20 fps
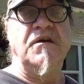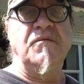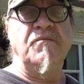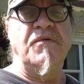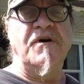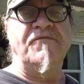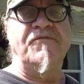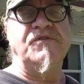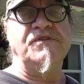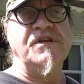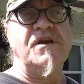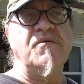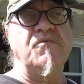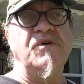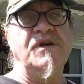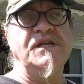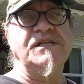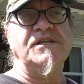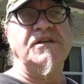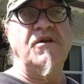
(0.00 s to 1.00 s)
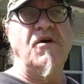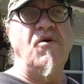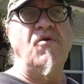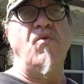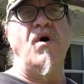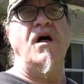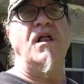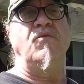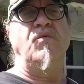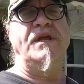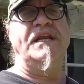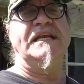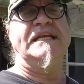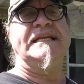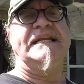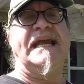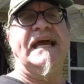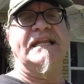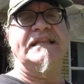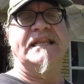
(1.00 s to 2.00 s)
but for some reason, oh well, we
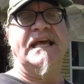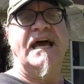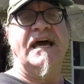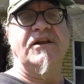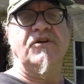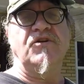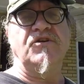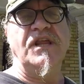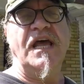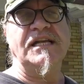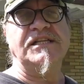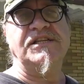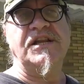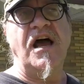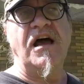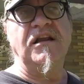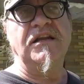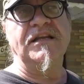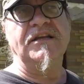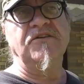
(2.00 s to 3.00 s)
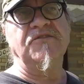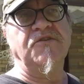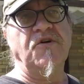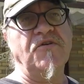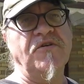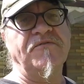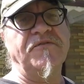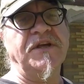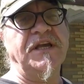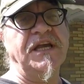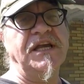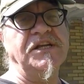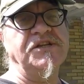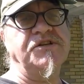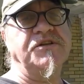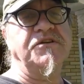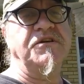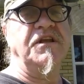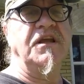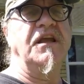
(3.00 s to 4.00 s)
didn't get that, or that's not a legal
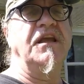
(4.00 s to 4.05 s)
notification.